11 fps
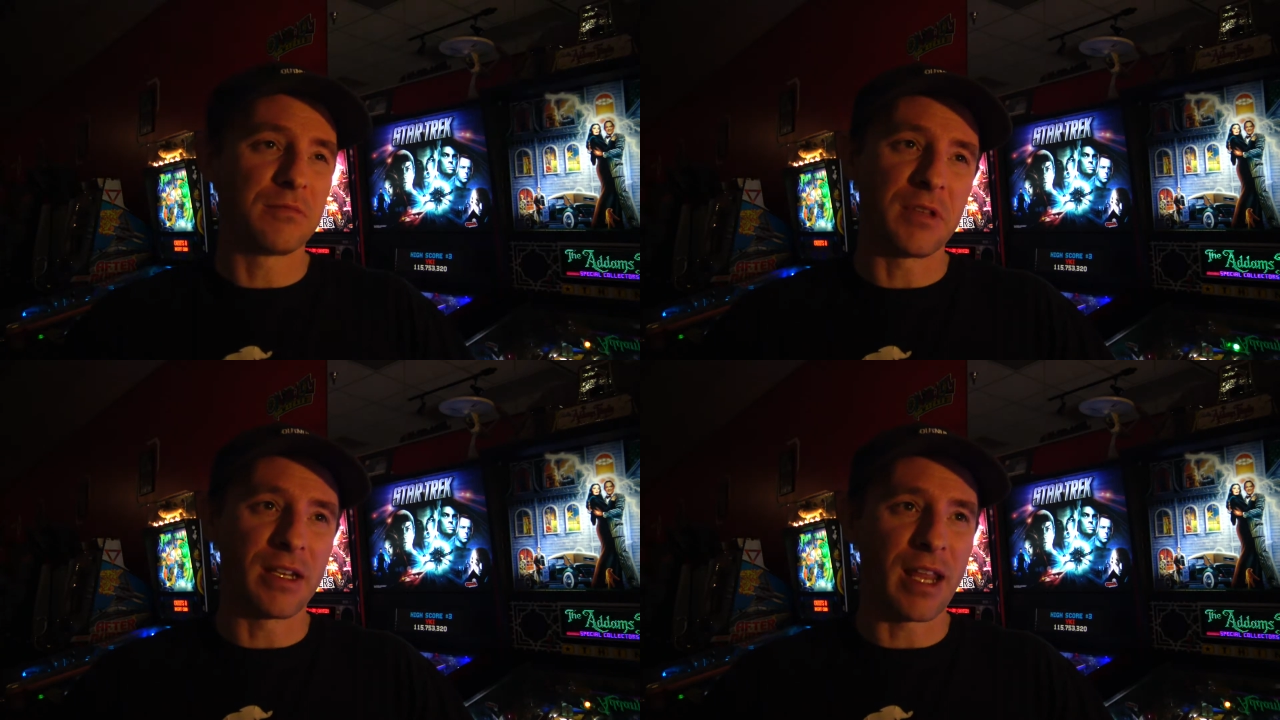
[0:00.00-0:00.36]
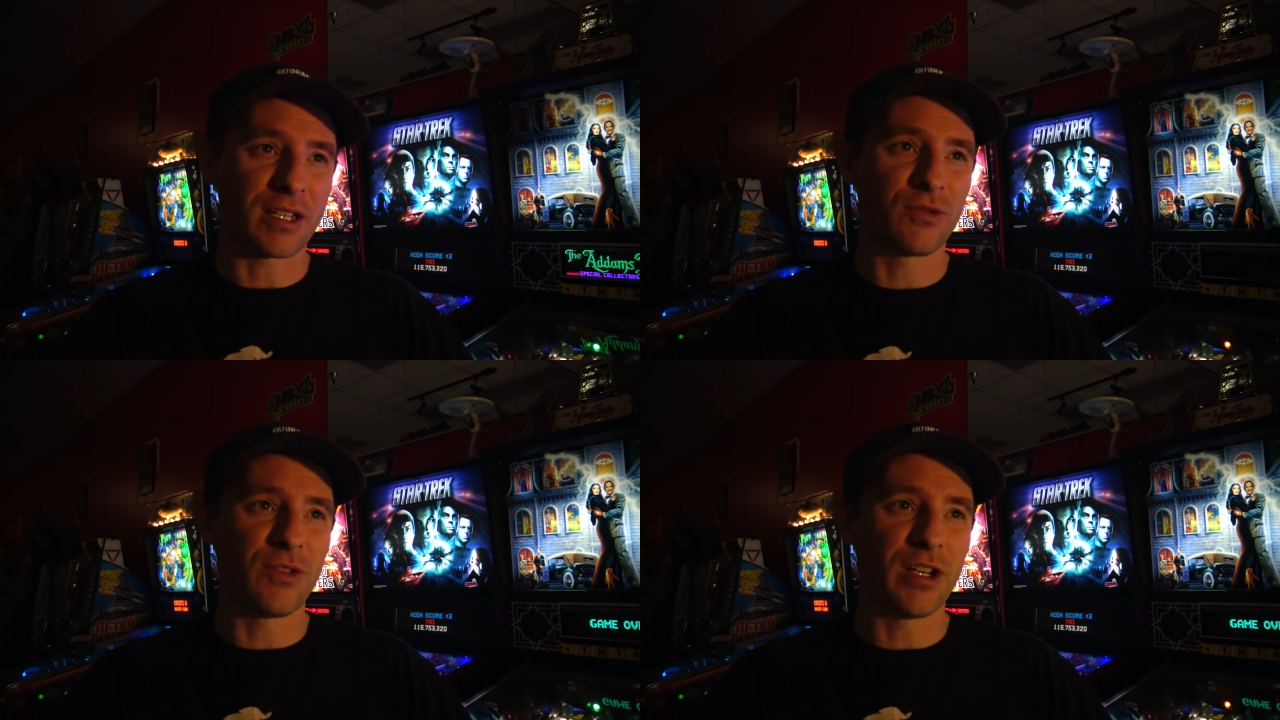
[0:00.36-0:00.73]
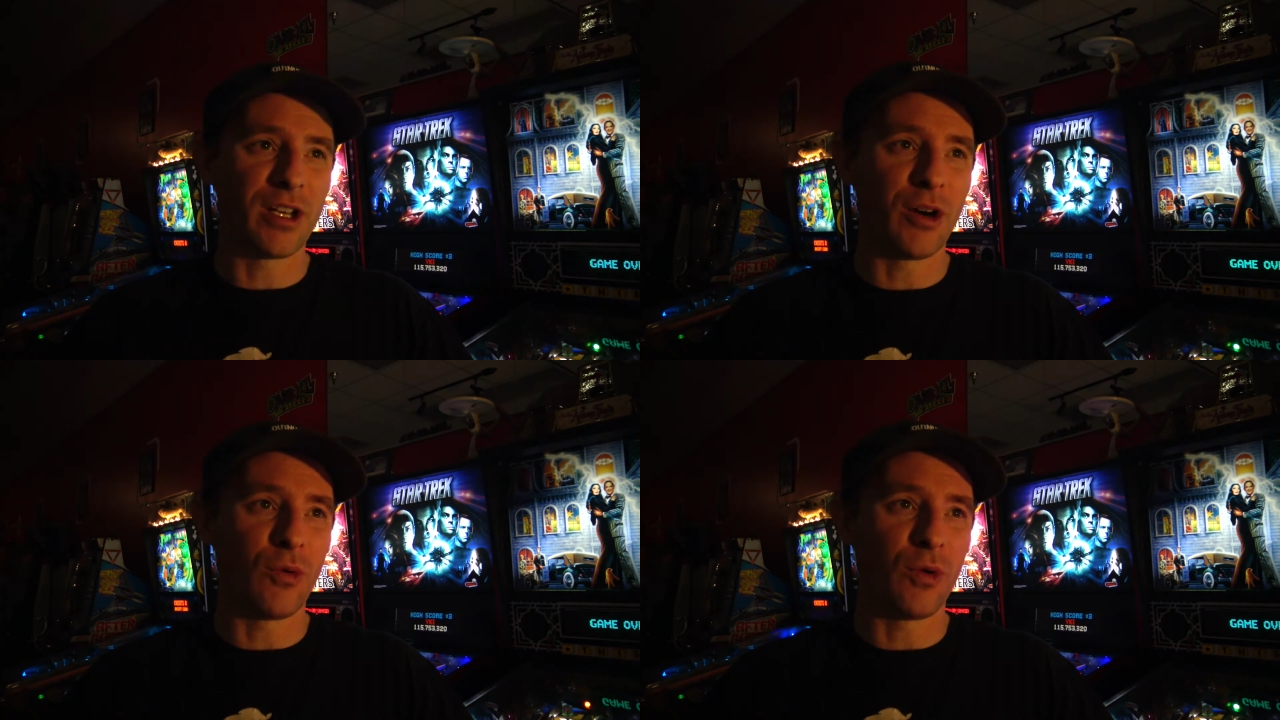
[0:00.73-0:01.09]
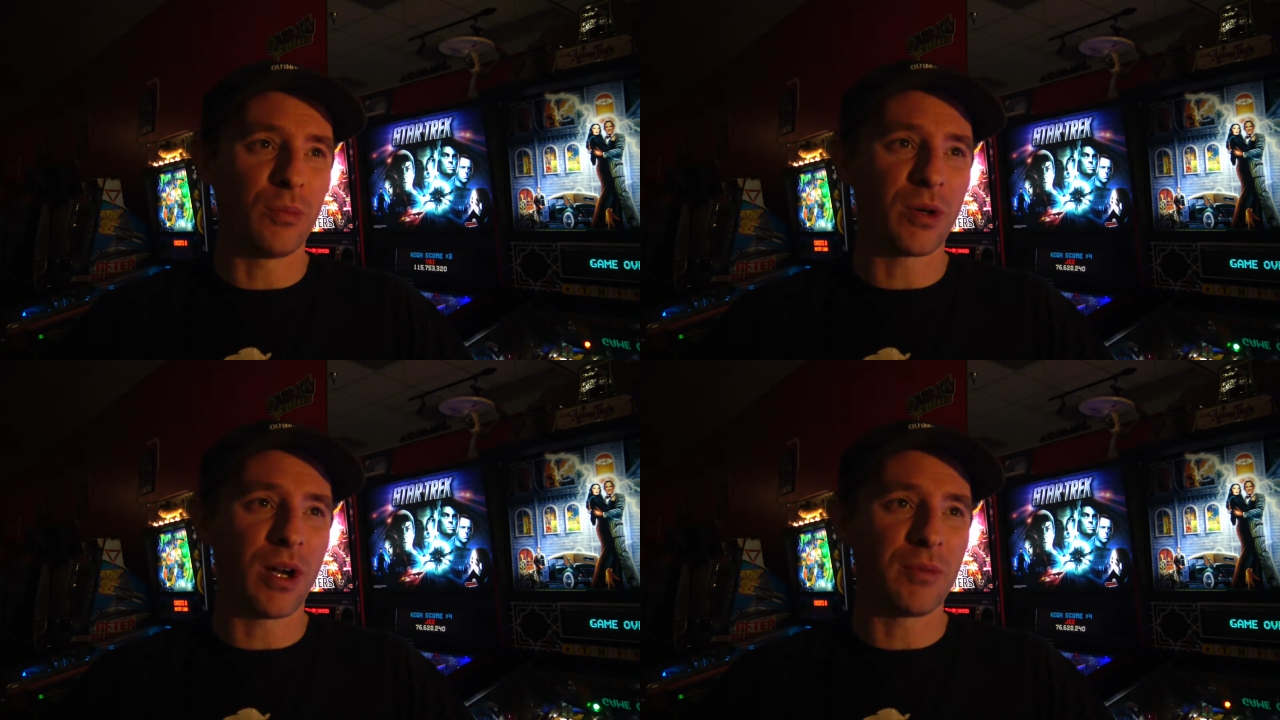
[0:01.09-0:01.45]
the next video will
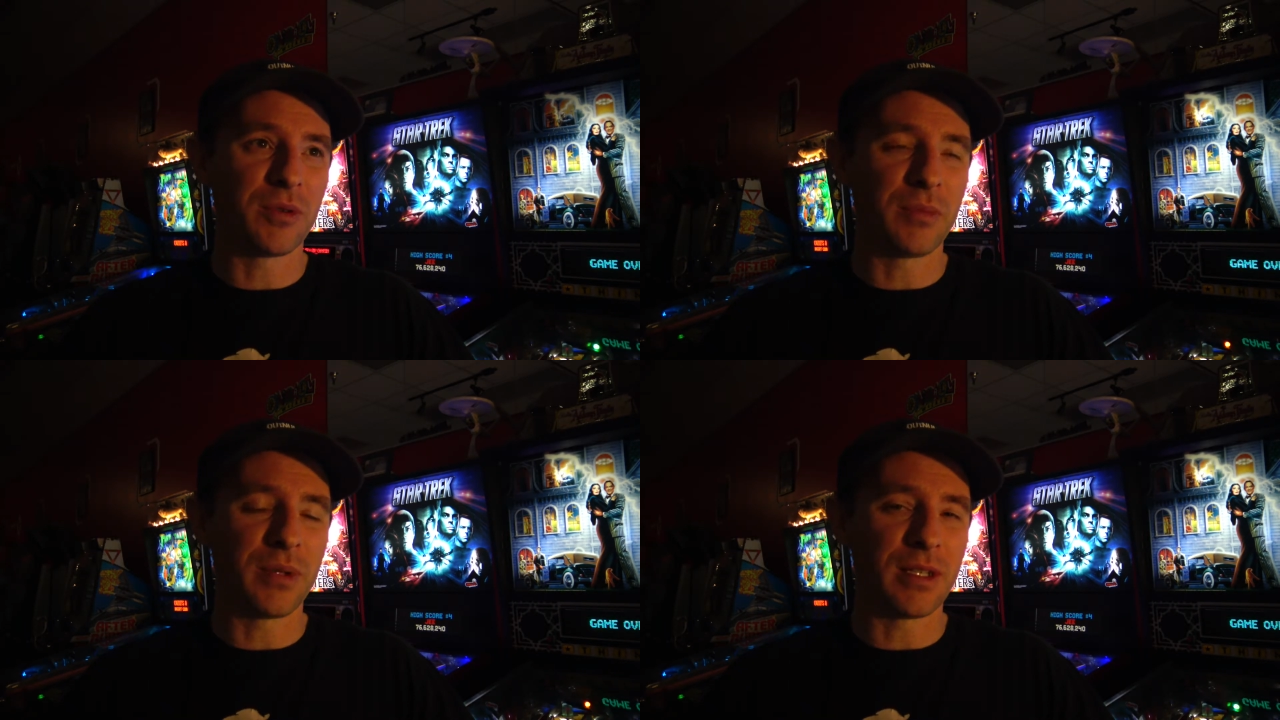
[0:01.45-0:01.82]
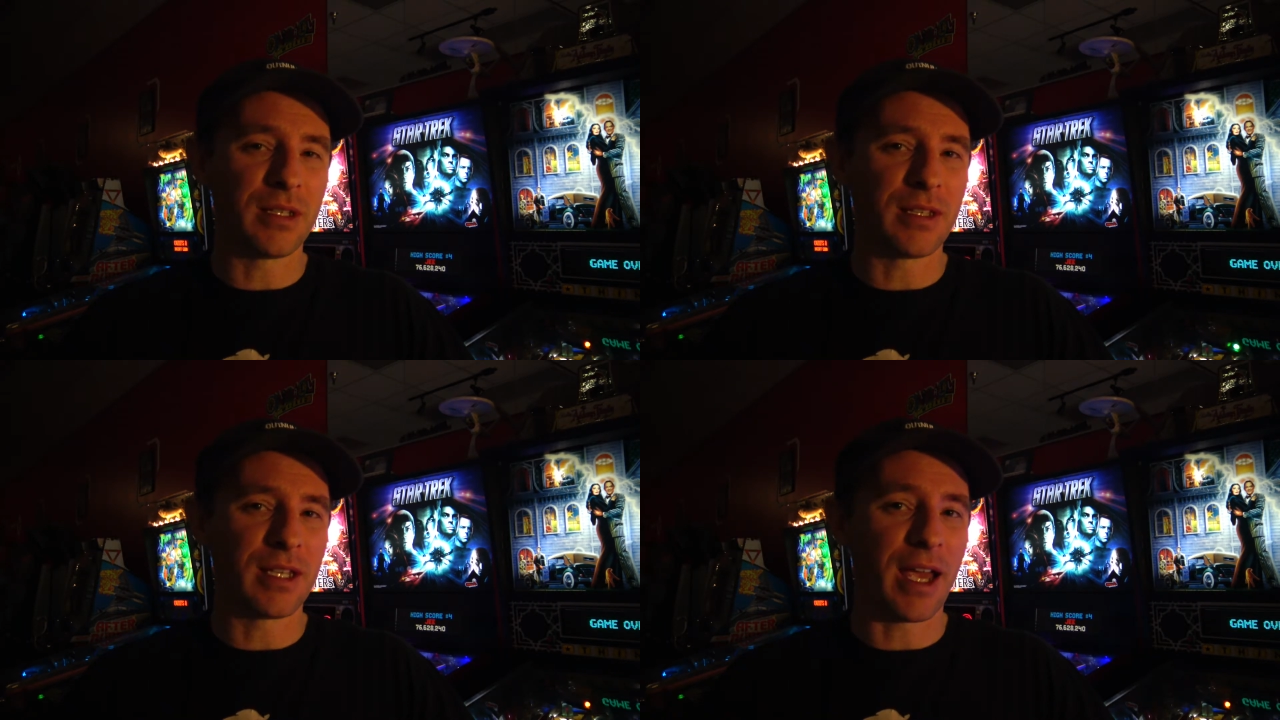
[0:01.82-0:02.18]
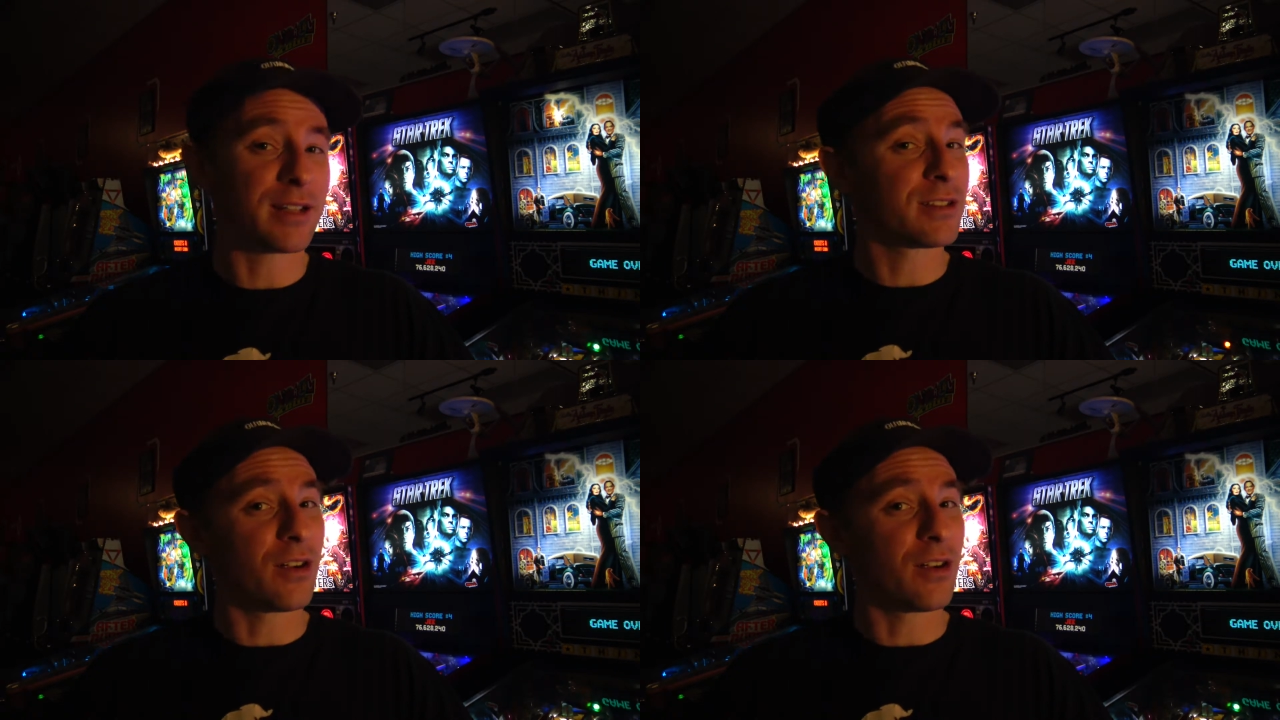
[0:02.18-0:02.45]
probably be the Exa